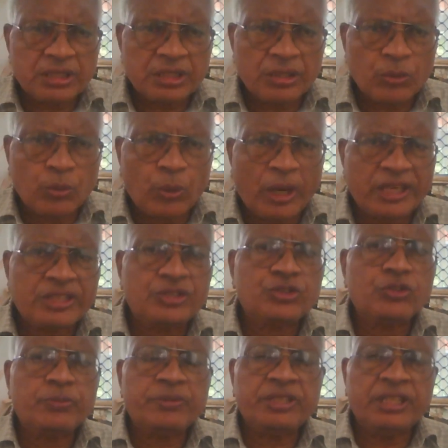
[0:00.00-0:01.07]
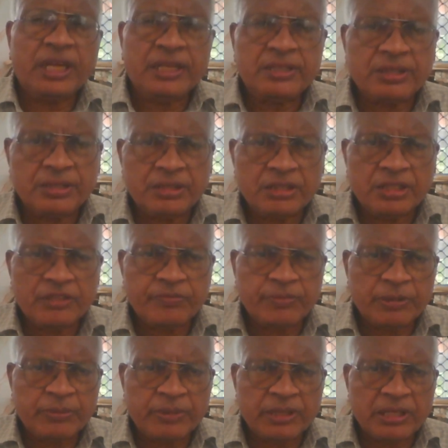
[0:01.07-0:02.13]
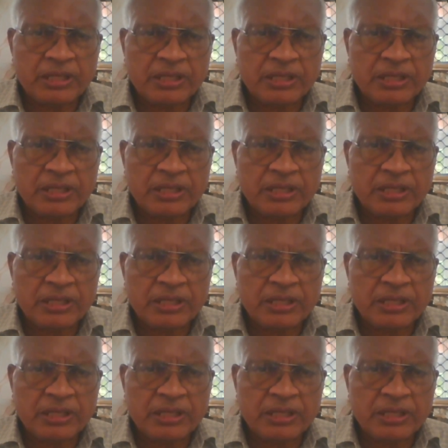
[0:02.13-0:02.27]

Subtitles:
what should be done if people